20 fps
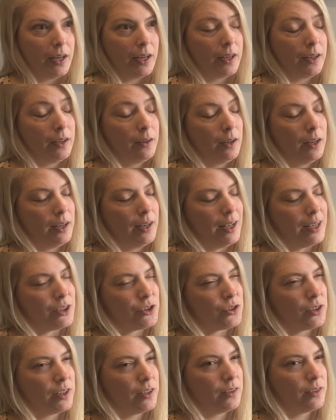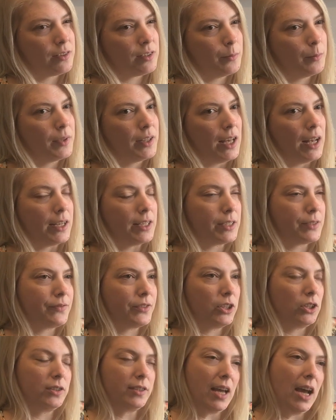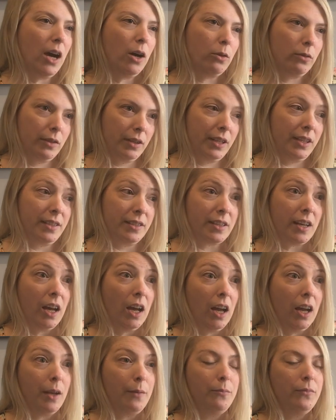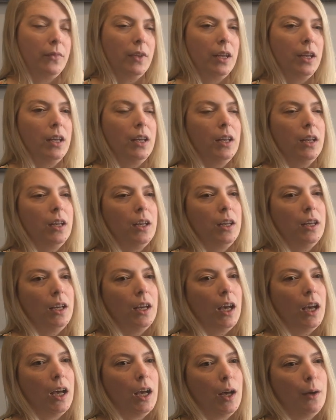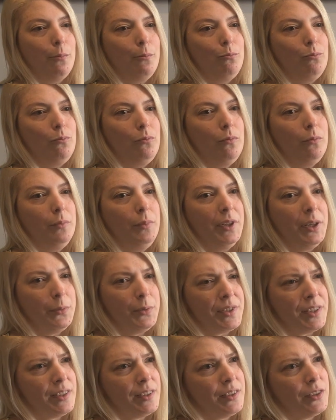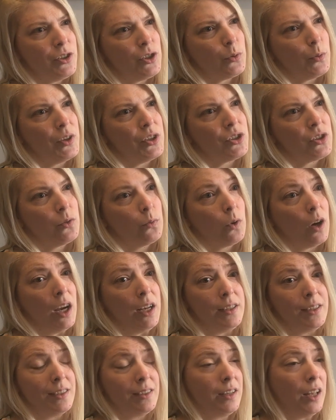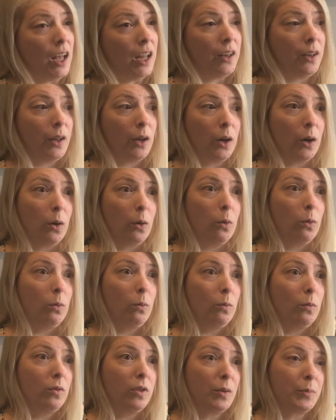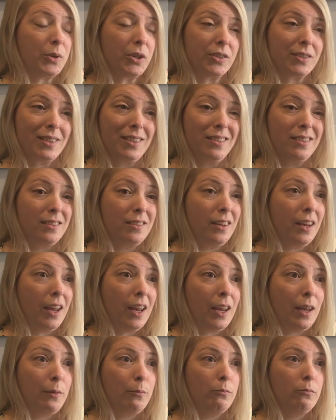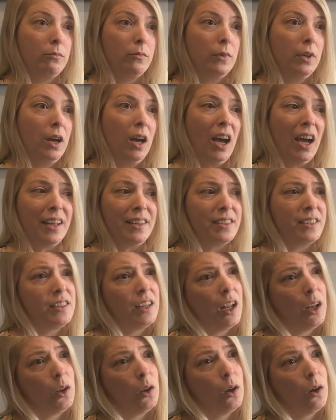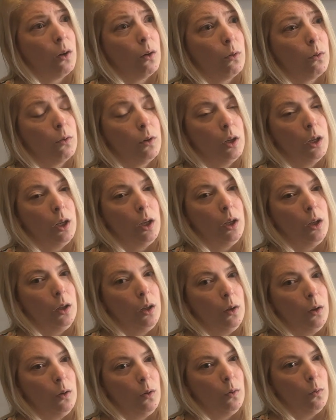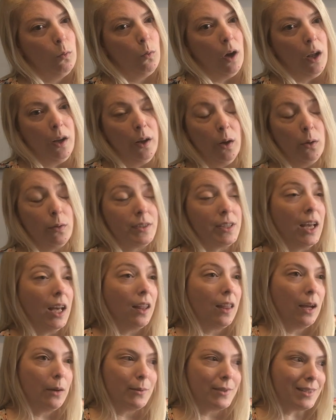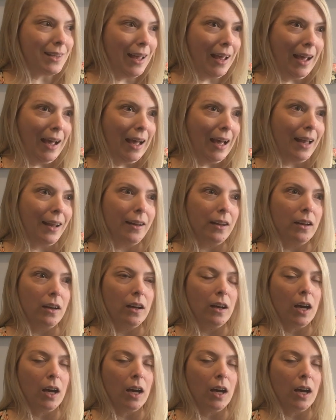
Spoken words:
And actually some of that is filled out in time. But it was a situation where I did not know the person's name. I did not know what hotel I was at.